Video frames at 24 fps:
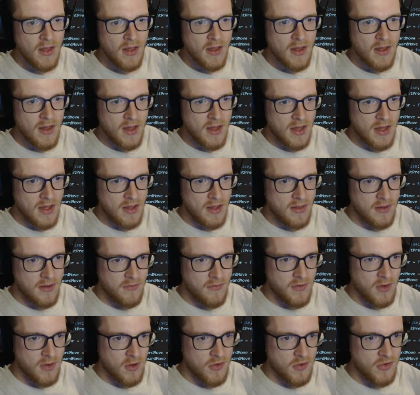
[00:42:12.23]
And a
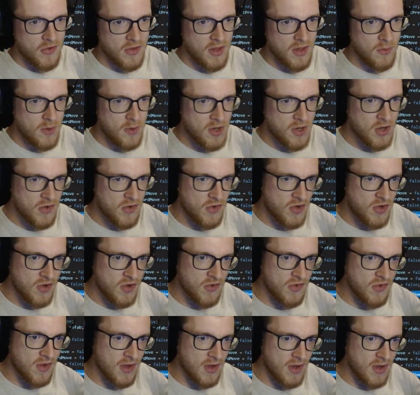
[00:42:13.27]
velocity, which is
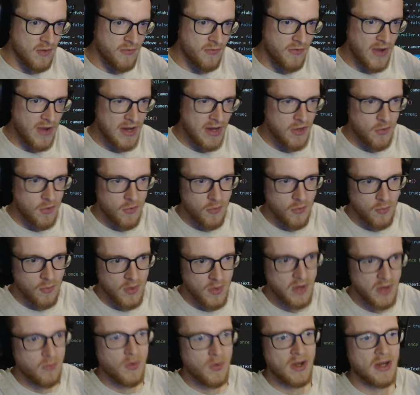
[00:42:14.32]
just a factor
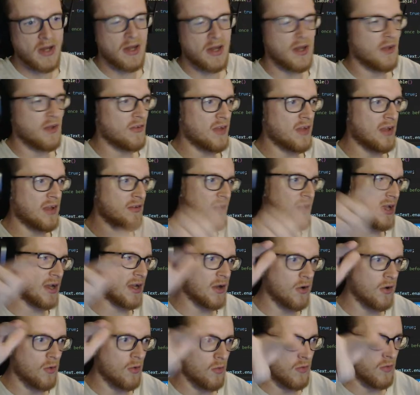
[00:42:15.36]
3, where he says, like,
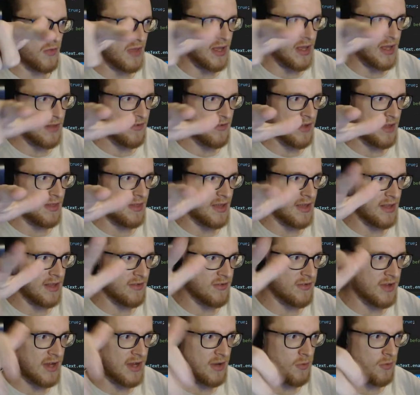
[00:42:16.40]
go that
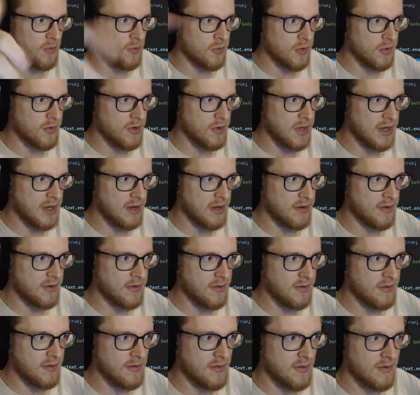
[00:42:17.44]
side, or, like
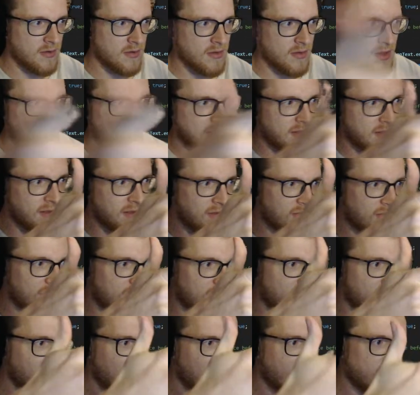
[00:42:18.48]
this.
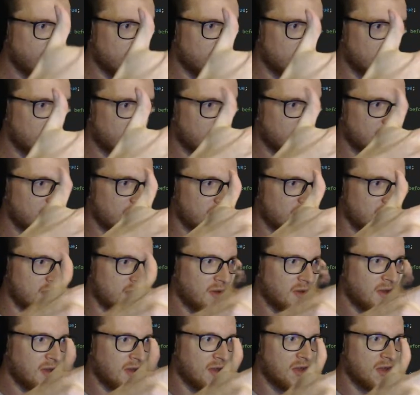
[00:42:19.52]

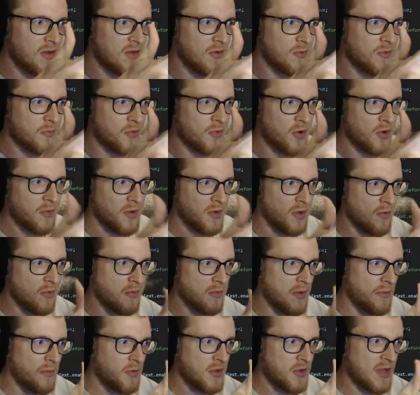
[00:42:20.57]
You probably
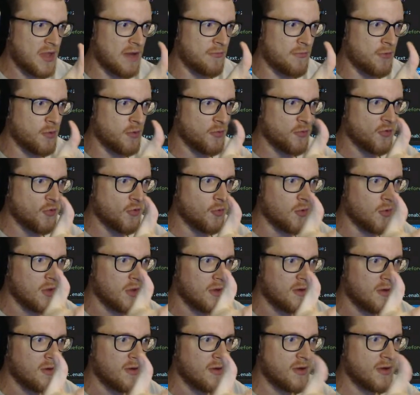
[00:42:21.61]
remembered that from school,
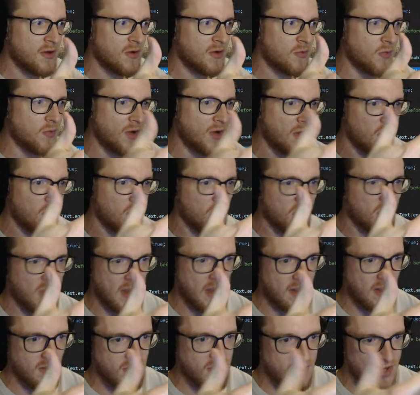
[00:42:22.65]
where your
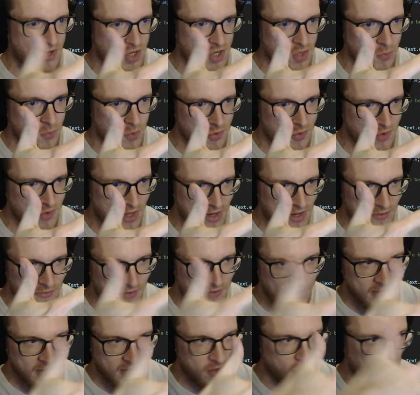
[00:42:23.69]
science teacher was like,
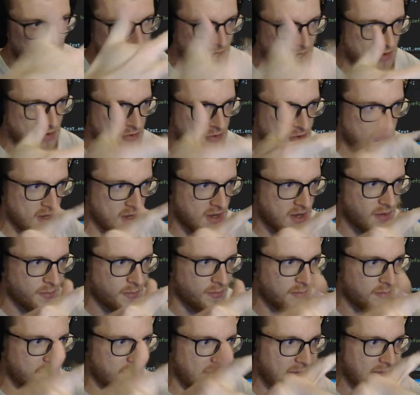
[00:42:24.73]
fuck you guys,
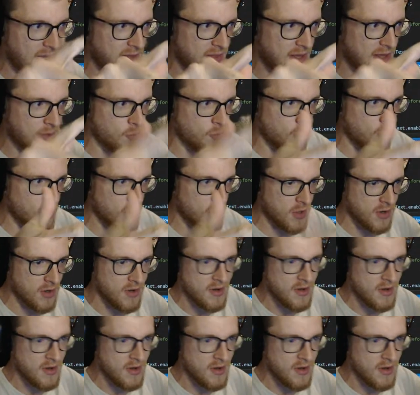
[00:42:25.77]
make that work.